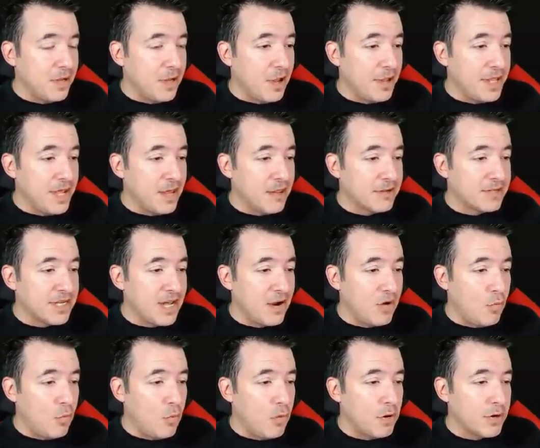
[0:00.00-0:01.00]
the other side
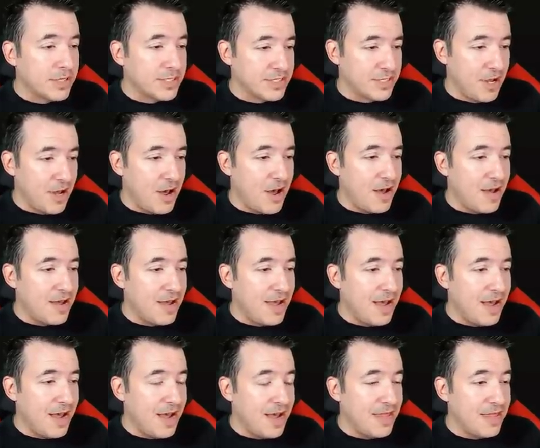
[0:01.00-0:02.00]
of Warsaw,
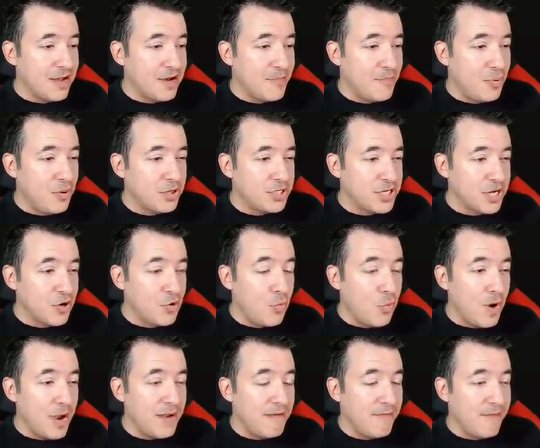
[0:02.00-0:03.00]
and they're pushing
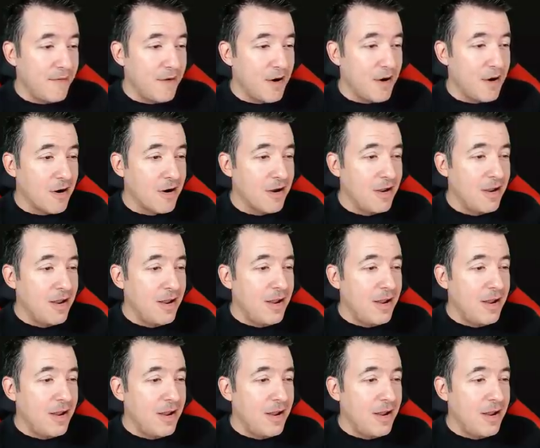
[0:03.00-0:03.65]
quite far